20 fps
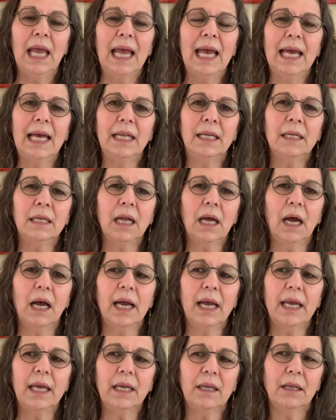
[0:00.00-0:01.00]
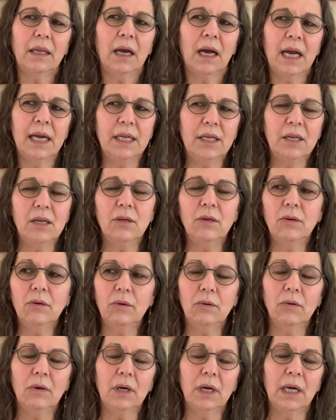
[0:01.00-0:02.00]
And I
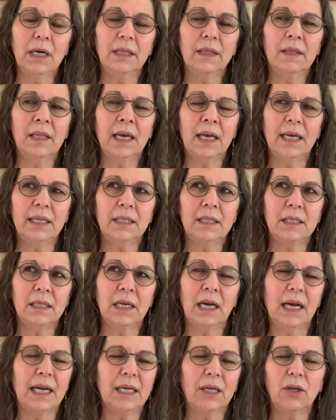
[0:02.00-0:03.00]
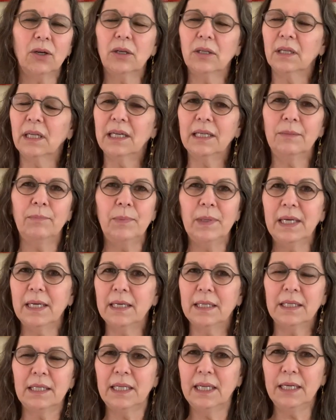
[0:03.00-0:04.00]
knew that I could not be
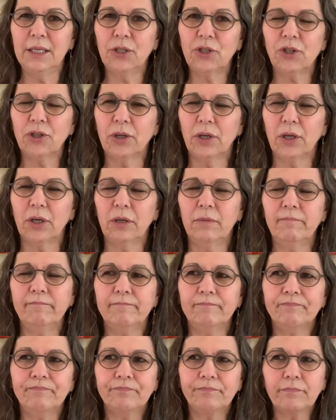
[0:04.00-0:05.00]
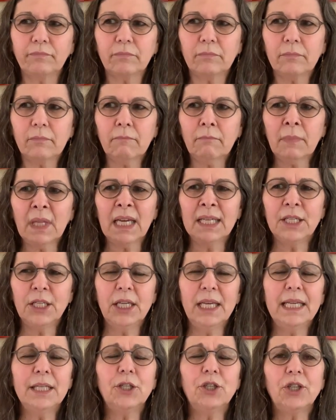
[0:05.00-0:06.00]
a teacher
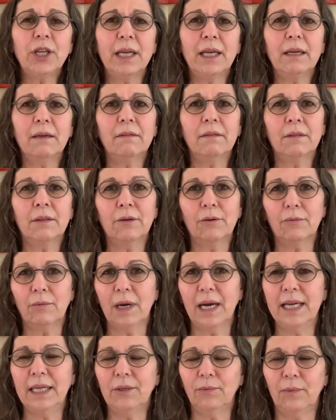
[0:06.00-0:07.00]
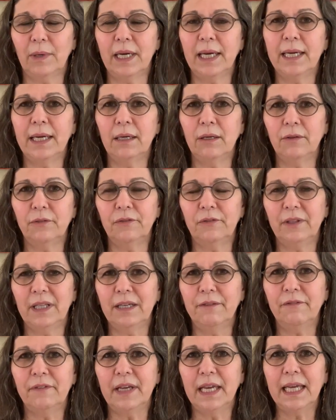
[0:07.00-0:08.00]
teaching the right way of
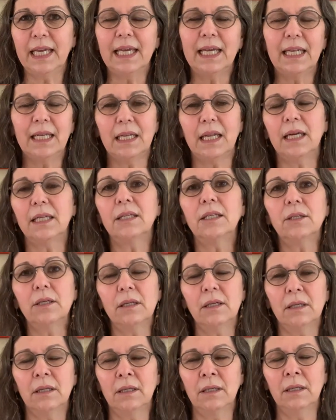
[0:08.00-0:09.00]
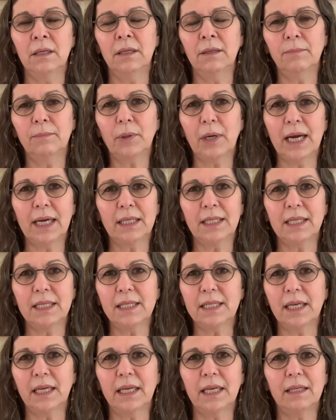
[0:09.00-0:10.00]
living and not
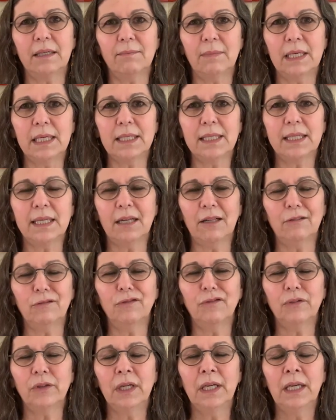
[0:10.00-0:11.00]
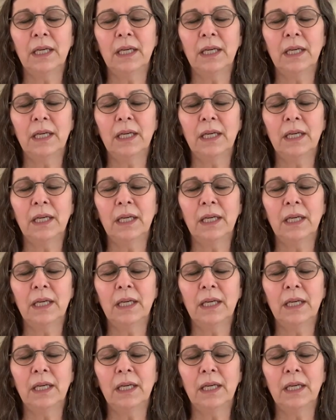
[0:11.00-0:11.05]
practicing it myself.